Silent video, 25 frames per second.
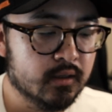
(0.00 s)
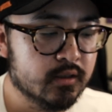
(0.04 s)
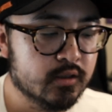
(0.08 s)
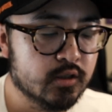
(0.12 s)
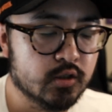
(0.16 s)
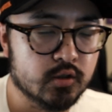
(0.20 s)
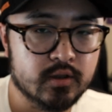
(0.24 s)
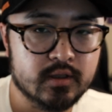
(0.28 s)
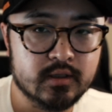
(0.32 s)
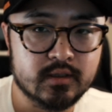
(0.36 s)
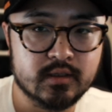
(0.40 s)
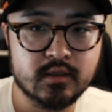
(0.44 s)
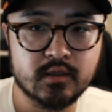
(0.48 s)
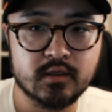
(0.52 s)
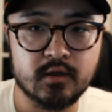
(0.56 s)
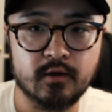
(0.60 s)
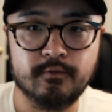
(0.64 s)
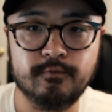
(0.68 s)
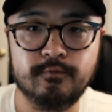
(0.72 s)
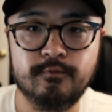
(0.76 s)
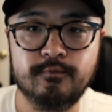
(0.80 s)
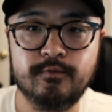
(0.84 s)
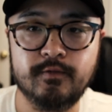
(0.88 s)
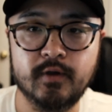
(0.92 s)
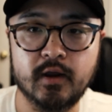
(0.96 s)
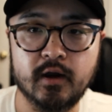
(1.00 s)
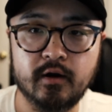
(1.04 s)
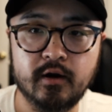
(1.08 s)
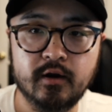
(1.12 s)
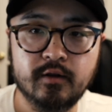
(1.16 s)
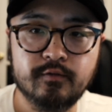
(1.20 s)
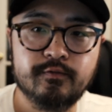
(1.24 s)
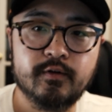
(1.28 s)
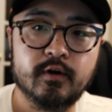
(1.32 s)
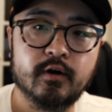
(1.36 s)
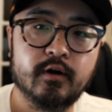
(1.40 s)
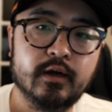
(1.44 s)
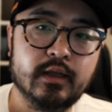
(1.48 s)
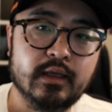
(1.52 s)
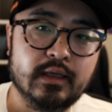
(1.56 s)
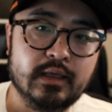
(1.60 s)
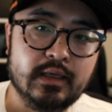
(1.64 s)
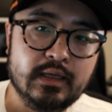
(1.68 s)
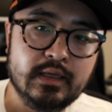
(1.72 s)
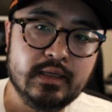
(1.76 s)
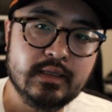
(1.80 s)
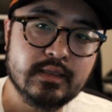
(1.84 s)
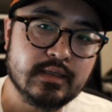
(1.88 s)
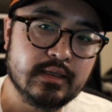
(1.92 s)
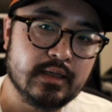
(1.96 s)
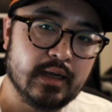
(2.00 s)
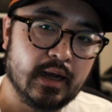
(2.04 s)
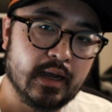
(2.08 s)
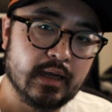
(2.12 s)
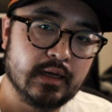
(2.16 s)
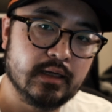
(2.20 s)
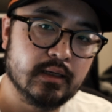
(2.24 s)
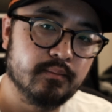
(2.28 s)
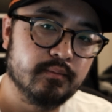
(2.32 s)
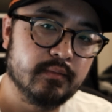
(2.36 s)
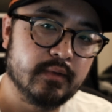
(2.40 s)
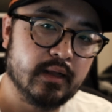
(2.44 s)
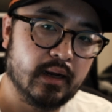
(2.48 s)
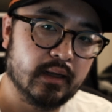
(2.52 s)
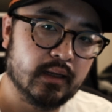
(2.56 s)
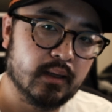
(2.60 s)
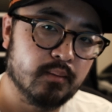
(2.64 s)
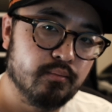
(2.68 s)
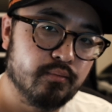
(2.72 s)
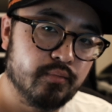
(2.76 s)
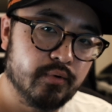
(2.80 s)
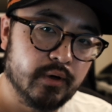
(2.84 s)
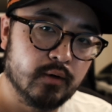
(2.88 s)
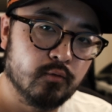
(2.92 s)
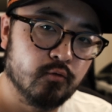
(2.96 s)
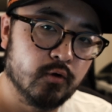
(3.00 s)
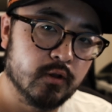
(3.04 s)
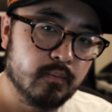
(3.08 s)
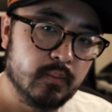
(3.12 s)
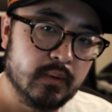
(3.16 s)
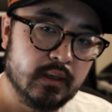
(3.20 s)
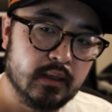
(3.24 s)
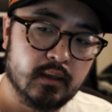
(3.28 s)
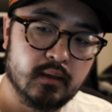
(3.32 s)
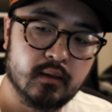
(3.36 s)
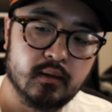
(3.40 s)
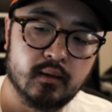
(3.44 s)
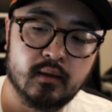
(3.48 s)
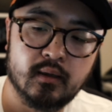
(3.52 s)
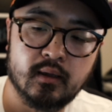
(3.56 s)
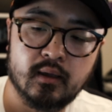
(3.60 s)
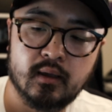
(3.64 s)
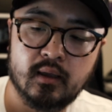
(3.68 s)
So this is a very, very easy item that I can bring with me,